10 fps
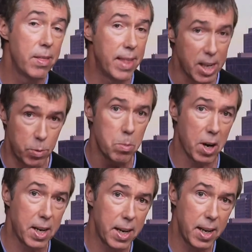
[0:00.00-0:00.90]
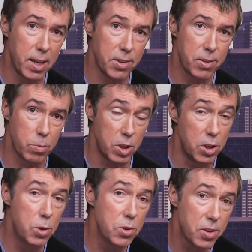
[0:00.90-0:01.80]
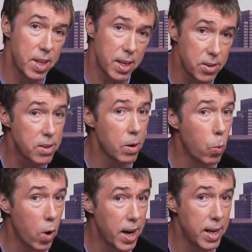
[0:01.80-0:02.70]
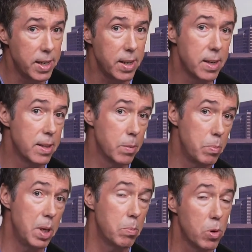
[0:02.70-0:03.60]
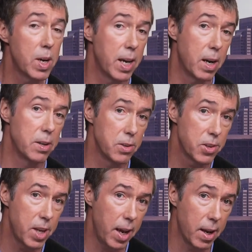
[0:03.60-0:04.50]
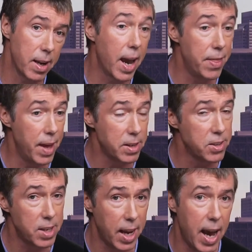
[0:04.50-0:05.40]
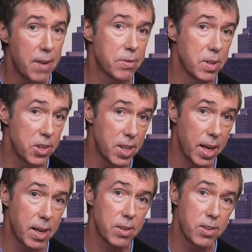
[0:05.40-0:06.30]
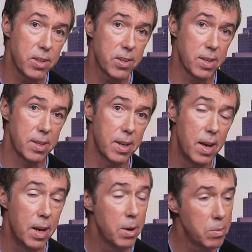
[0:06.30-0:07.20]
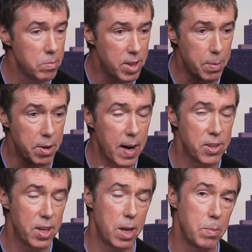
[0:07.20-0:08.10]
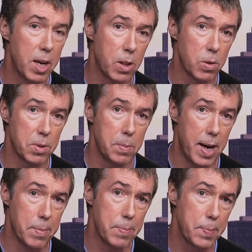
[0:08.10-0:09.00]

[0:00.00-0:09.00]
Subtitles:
That's what marketing is. Reduce things to one idea that people can understand and then stay after it, stay consistent. Democrats tend to be all over the map.